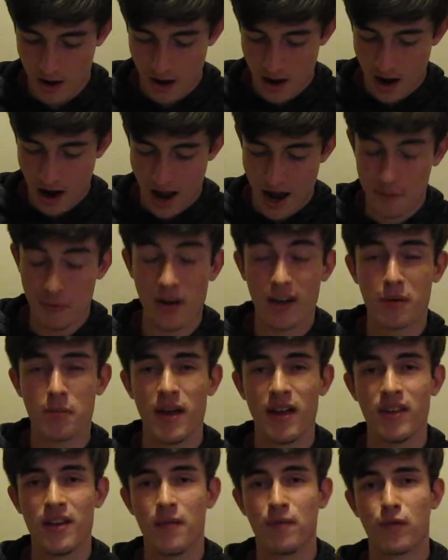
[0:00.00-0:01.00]
I'd
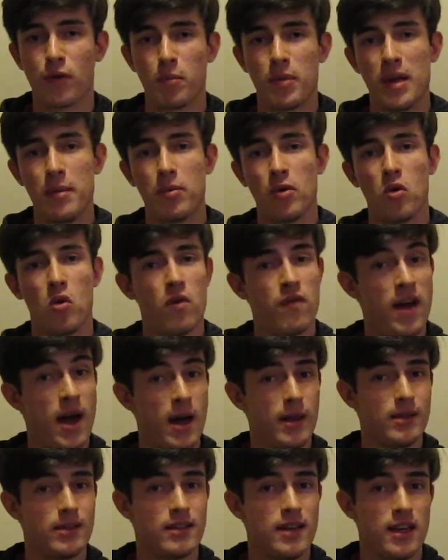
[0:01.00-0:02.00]
recommend them for people who've
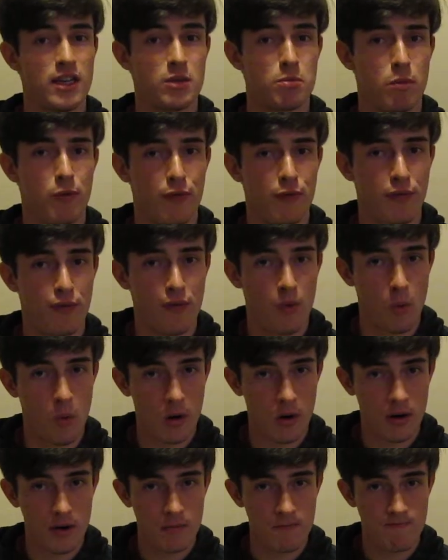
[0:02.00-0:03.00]
had snakes
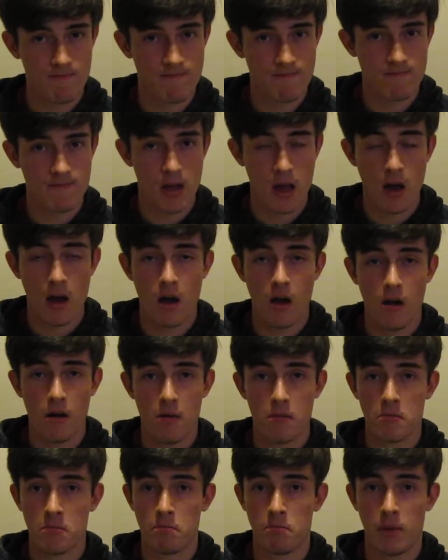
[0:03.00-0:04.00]
before,
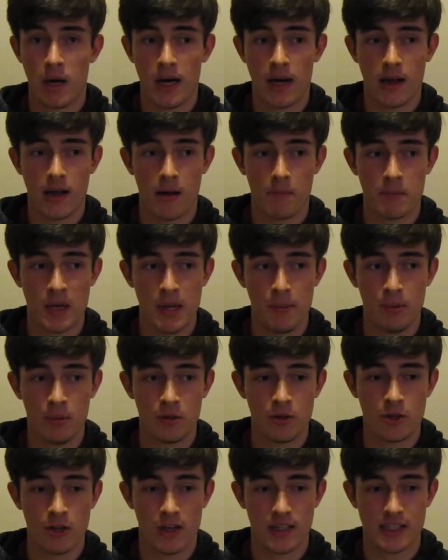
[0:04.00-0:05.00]
but people
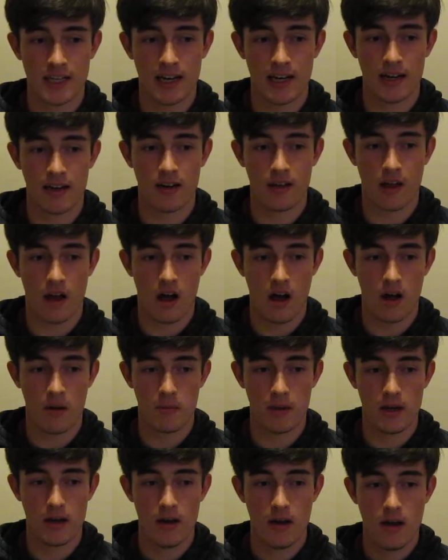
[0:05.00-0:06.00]
just getting into the
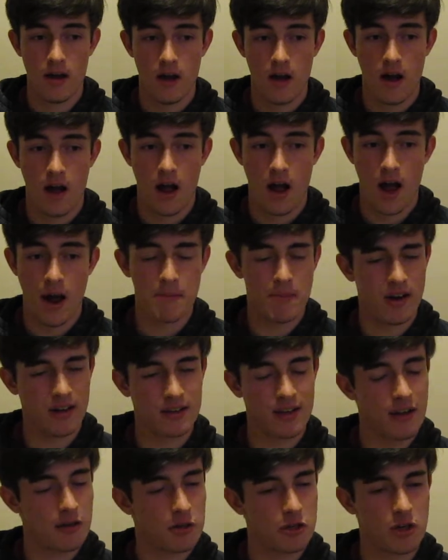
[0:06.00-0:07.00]
hobby, I'm not
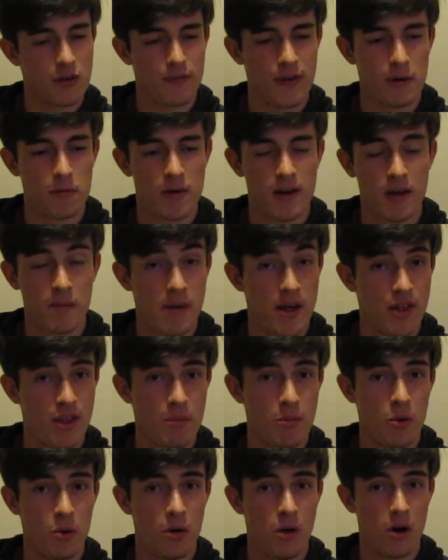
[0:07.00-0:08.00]
entirely sure if I'd recommend them
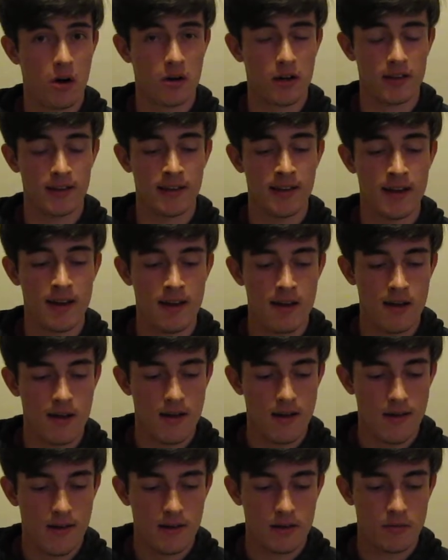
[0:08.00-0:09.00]
wholeheartedly
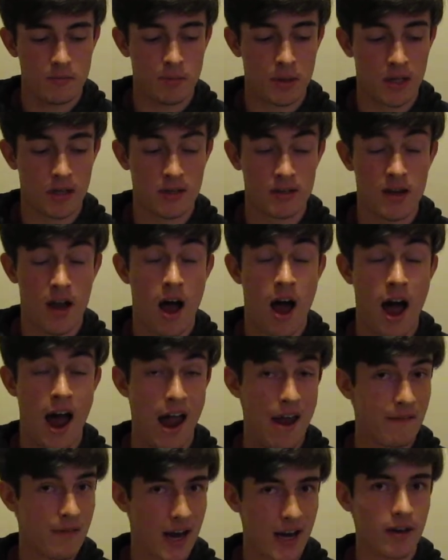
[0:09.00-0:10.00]
because
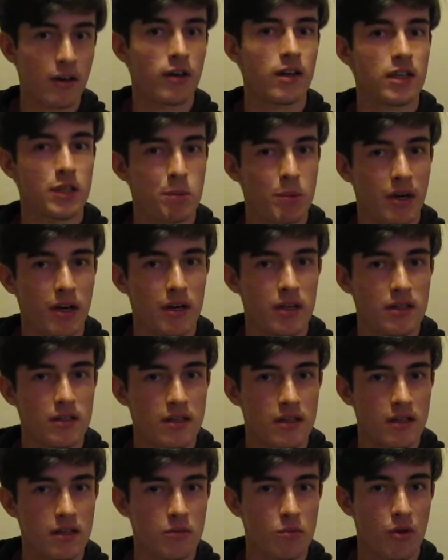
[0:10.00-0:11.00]
I've had good
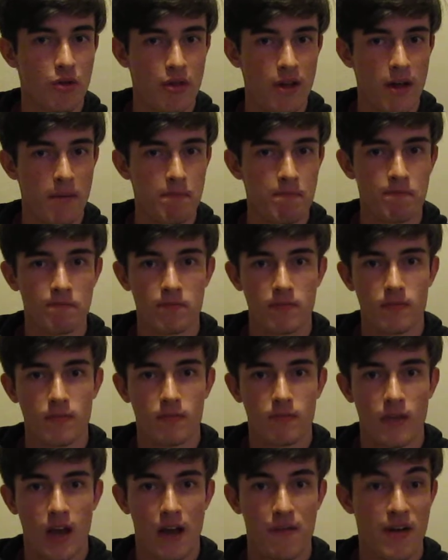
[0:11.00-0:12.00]
experiences with them.
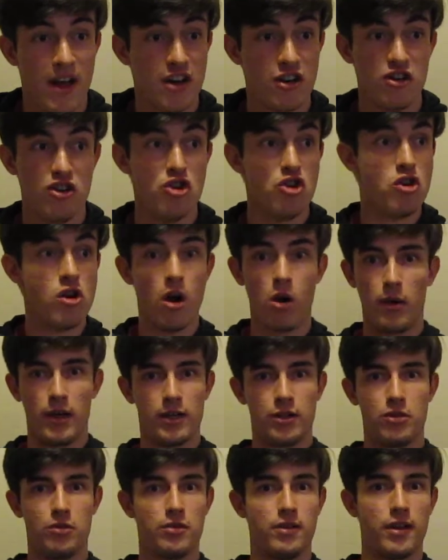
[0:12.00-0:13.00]
I've had no
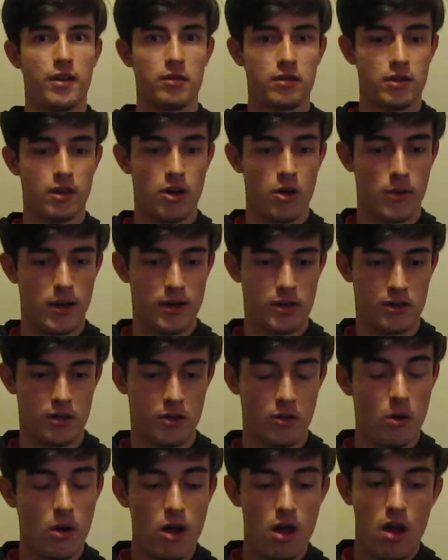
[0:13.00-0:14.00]
issues, little to no
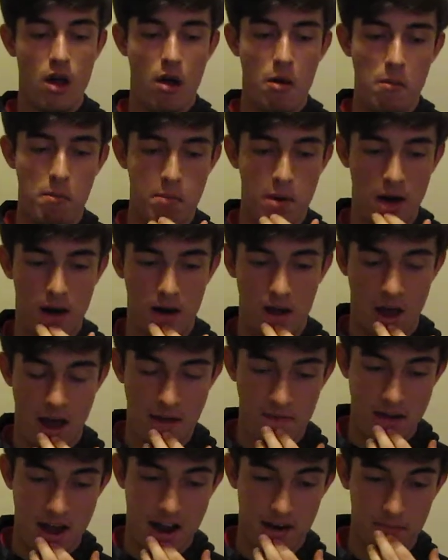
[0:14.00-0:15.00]
issue, but
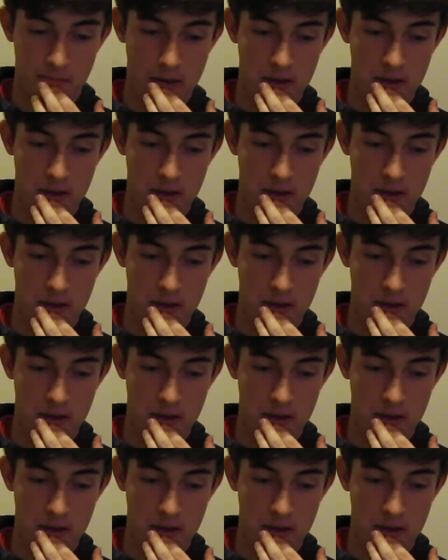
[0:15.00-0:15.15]
I've heard